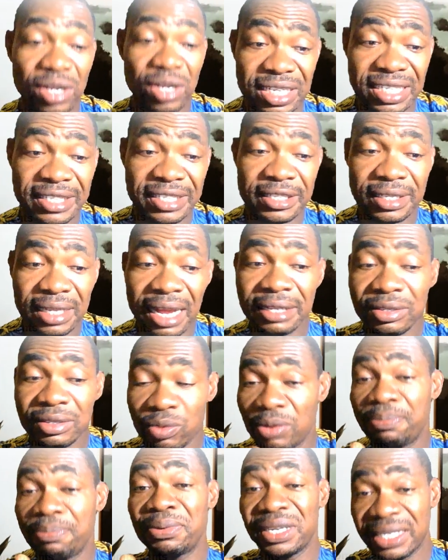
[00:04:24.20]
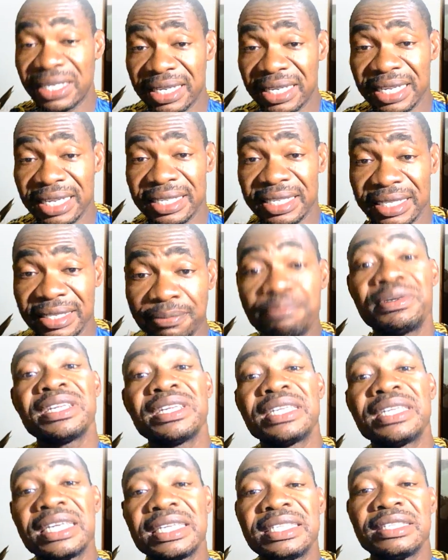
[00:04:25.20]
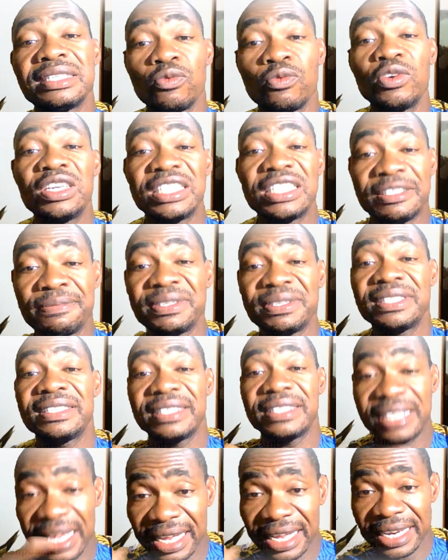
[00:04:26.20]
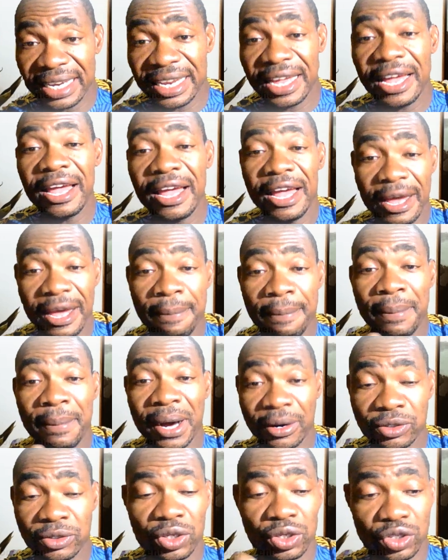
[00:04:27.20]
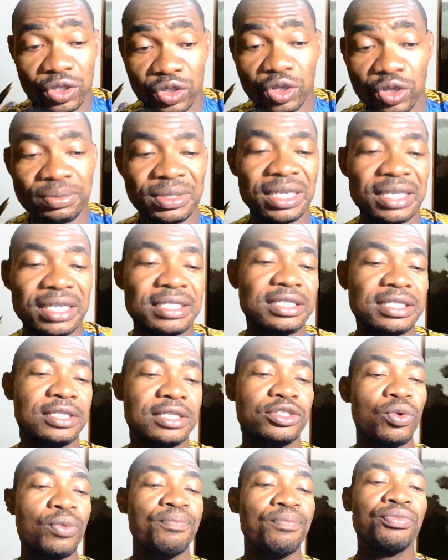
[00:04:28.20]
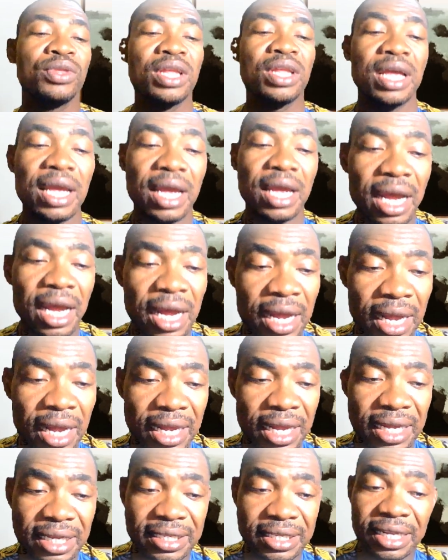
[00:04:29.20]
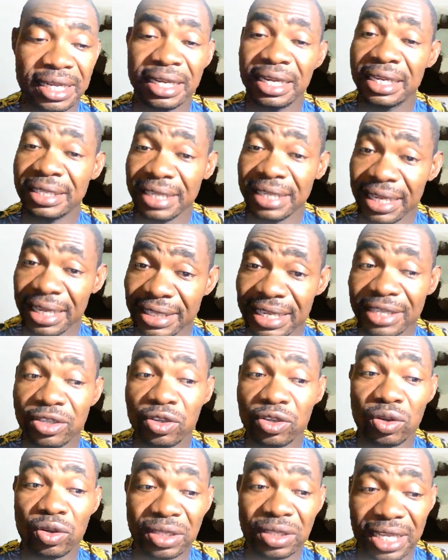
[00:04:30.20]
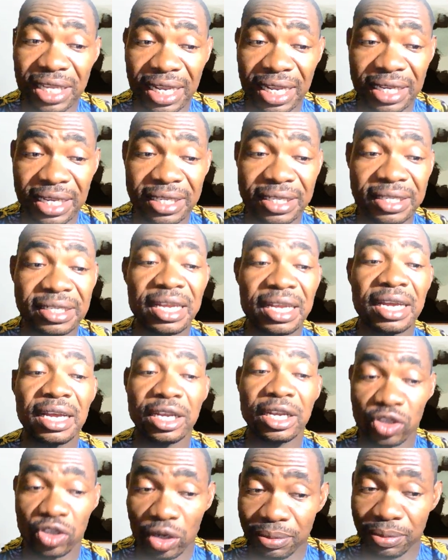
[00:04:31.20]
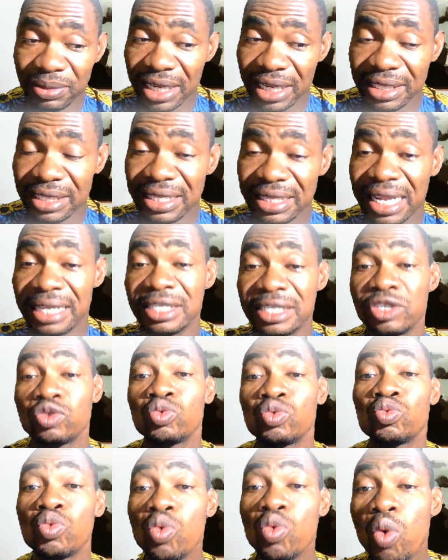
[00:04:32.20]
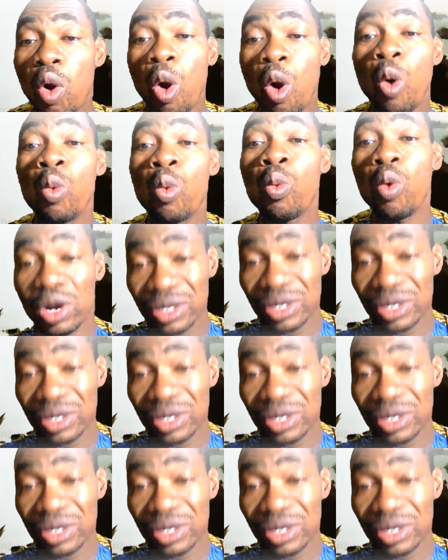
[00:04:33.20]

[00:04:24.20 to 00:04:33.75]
That's what predicate is. Predicate is what is being said about the subject. So a sentence contains a subject, that is who or what